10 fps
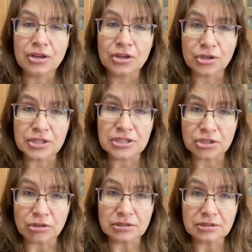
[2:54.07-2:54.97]
Good
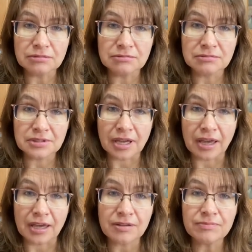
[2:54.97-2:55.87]
salt,
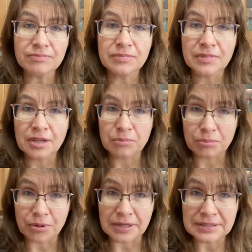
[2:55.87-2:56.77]
okay?
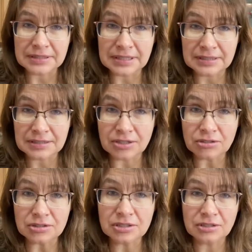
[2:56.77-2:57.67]
processed
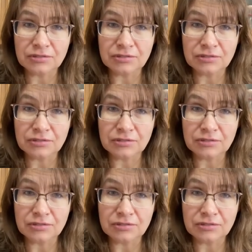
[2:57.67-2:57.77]
salt